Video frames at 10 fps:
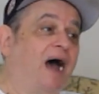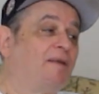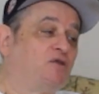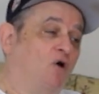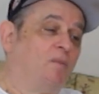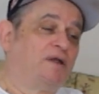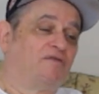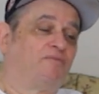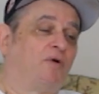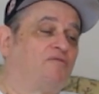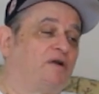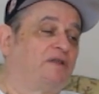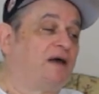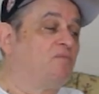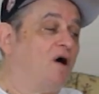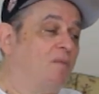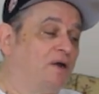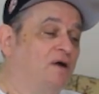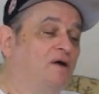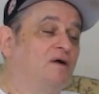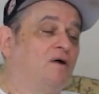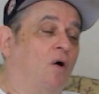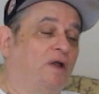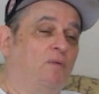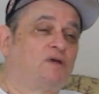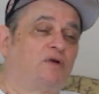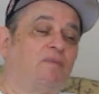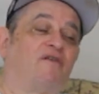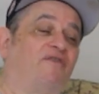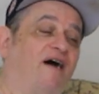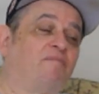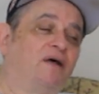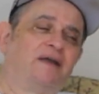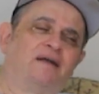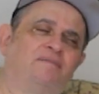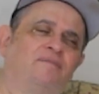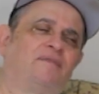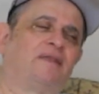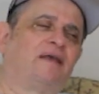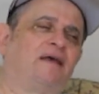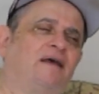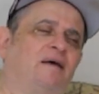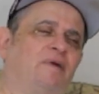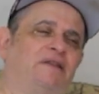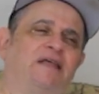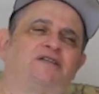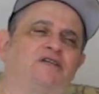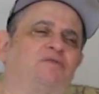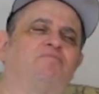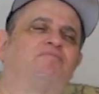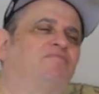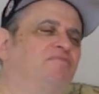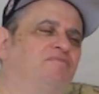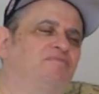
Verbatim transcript: Tommy told me the perfect 10 Bowman only one's worth about $5 million. But this is